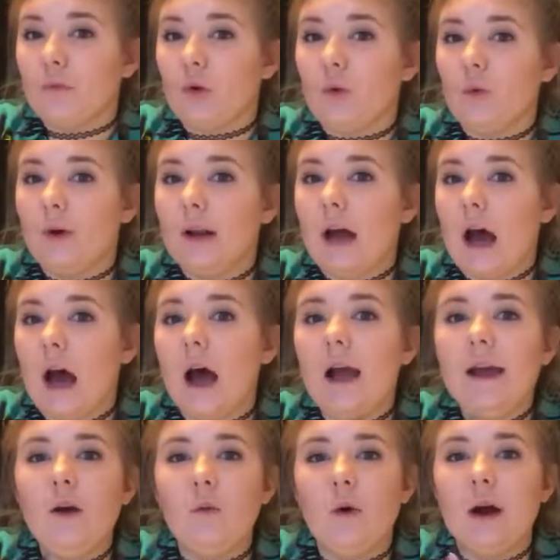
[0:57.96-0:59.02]
when
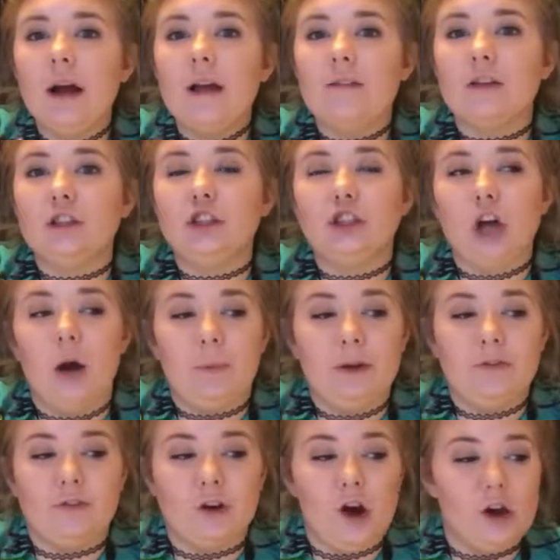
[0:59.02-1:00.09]
I was
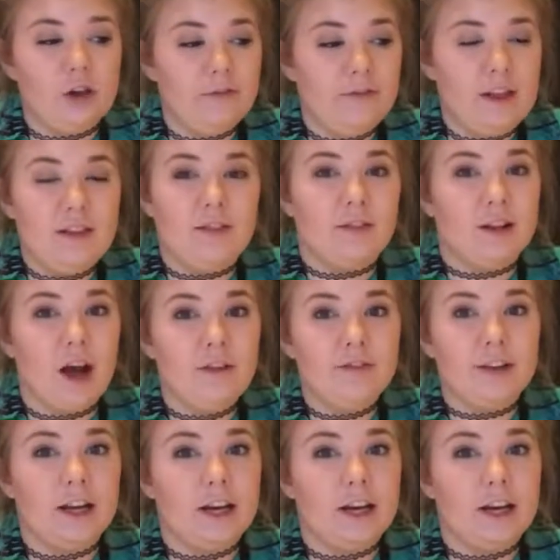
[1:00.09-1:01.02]
shopping for all of this stuff,